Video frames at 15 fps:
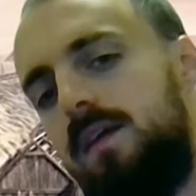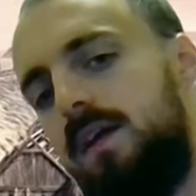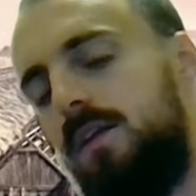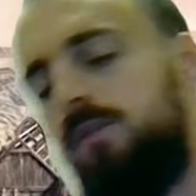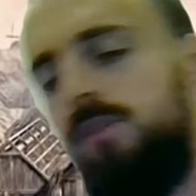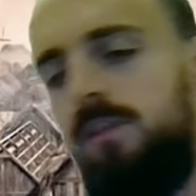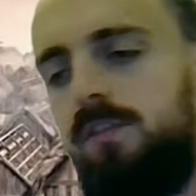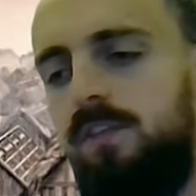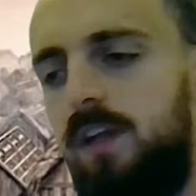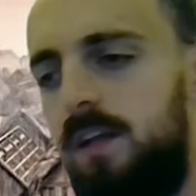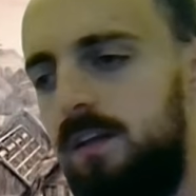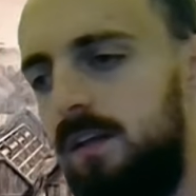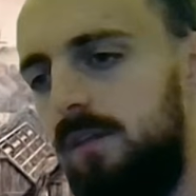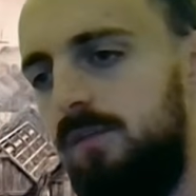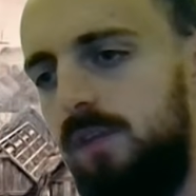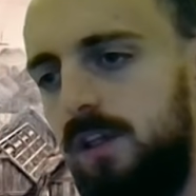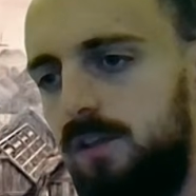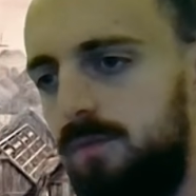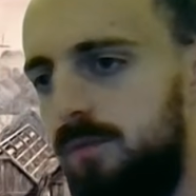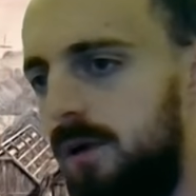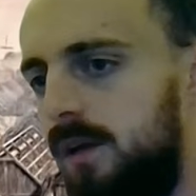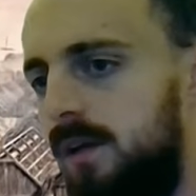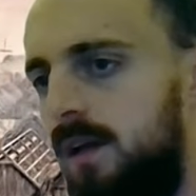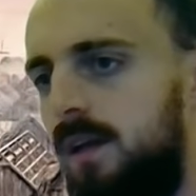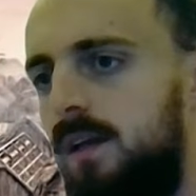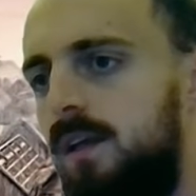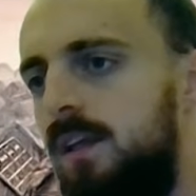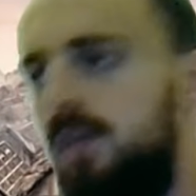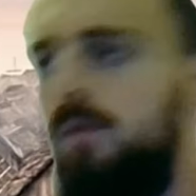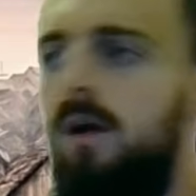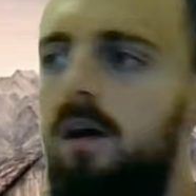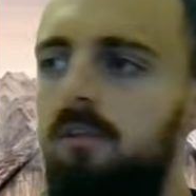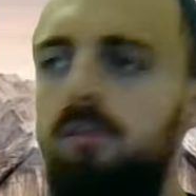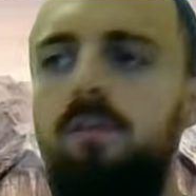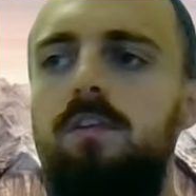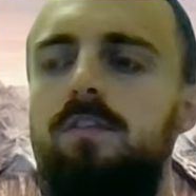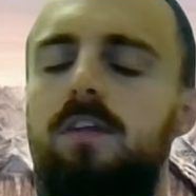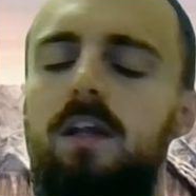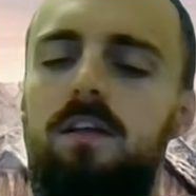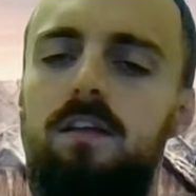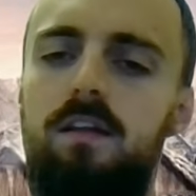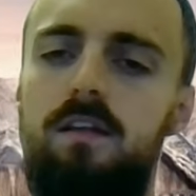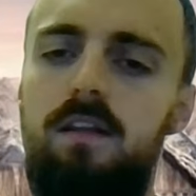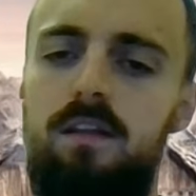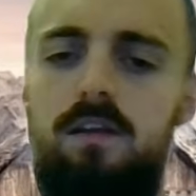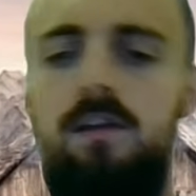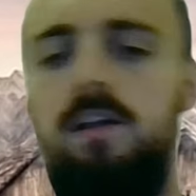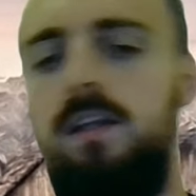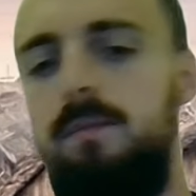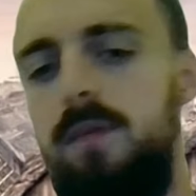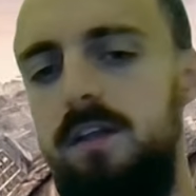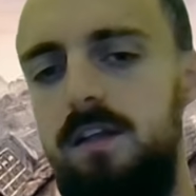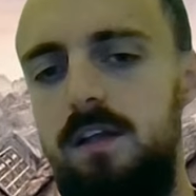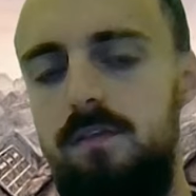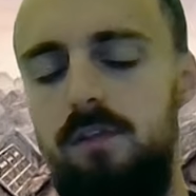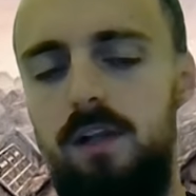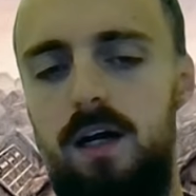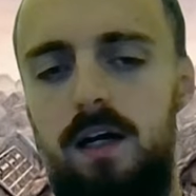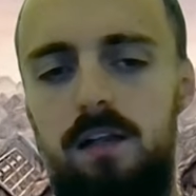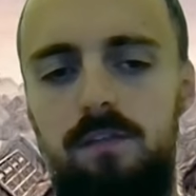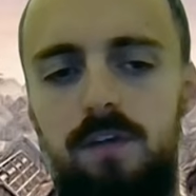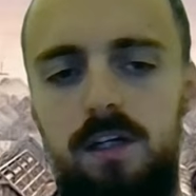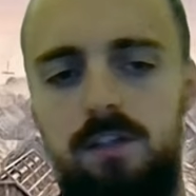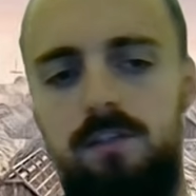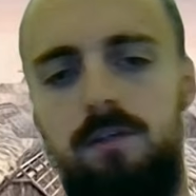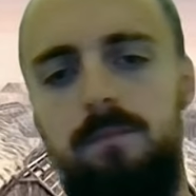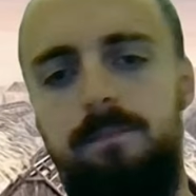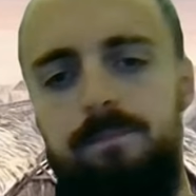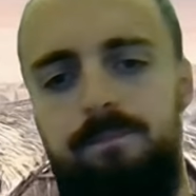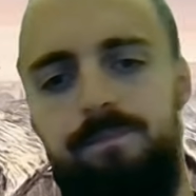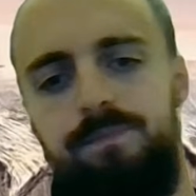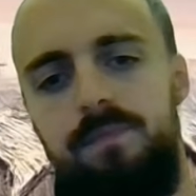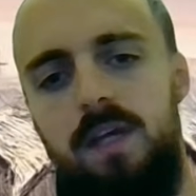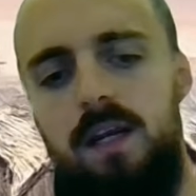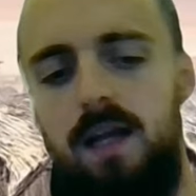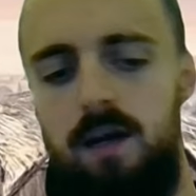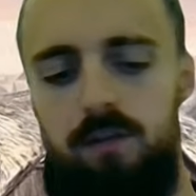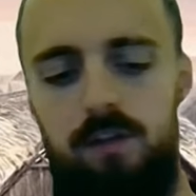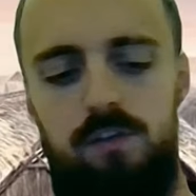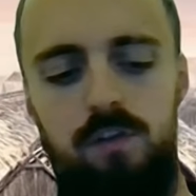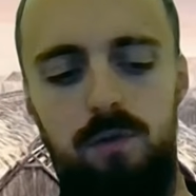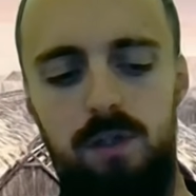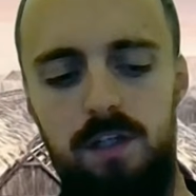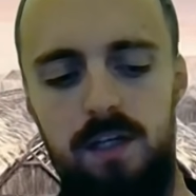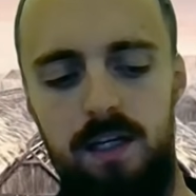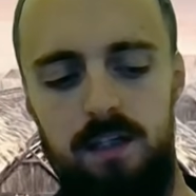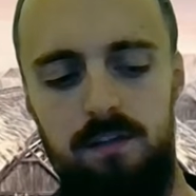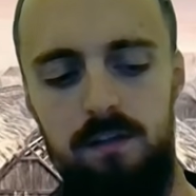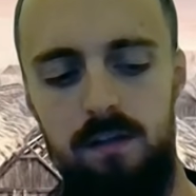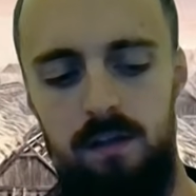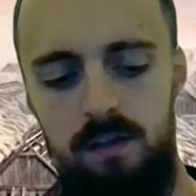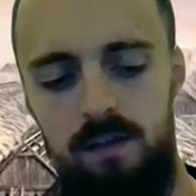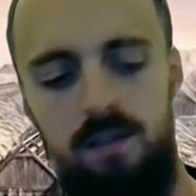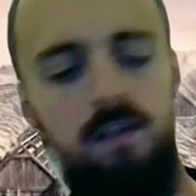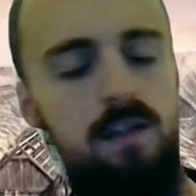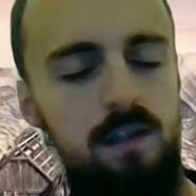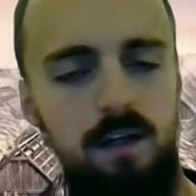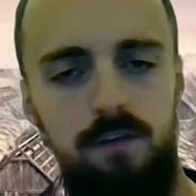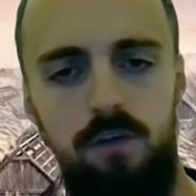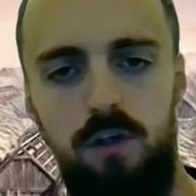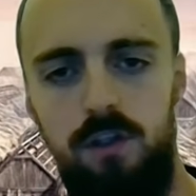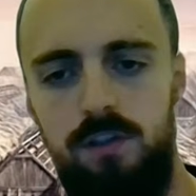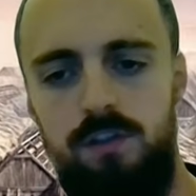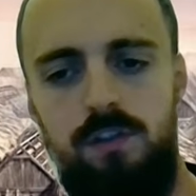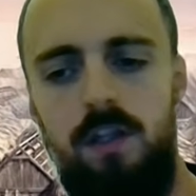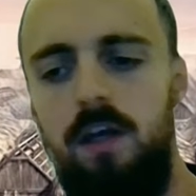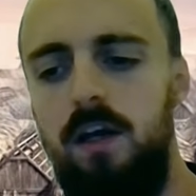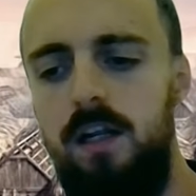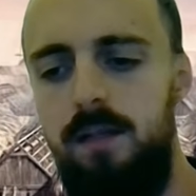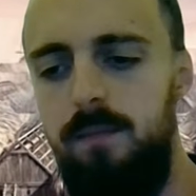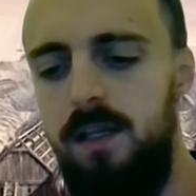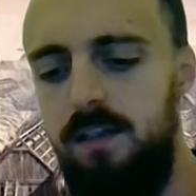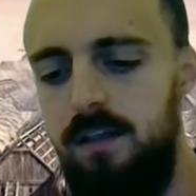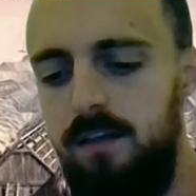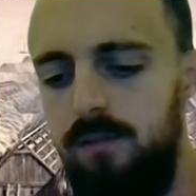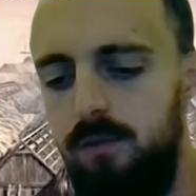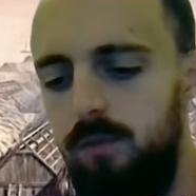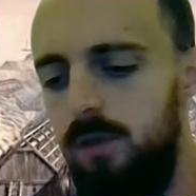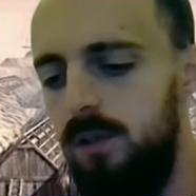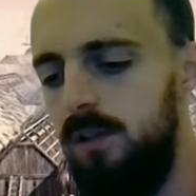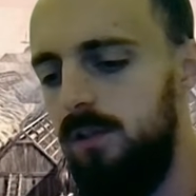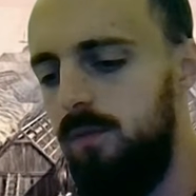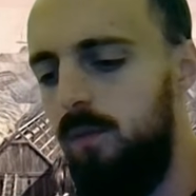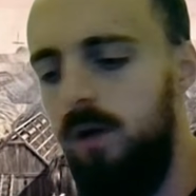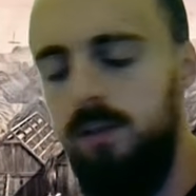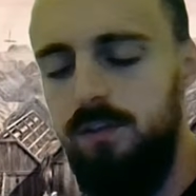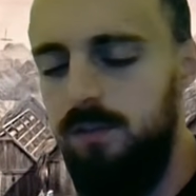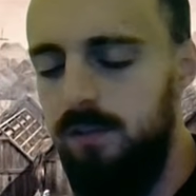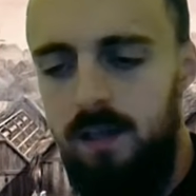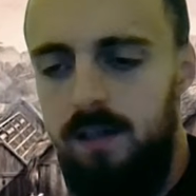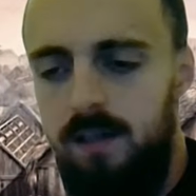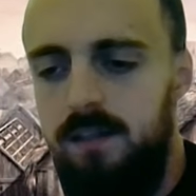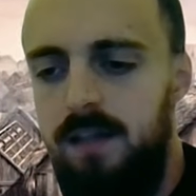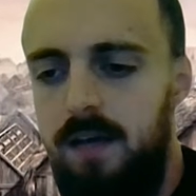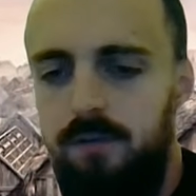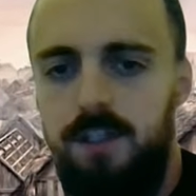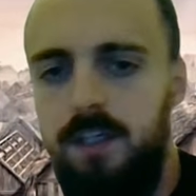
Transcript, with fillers: In understanding Flixborough, you are understanding the early medieval Isle of Axholme and how the two are connected. And of course, the early medieval world was ever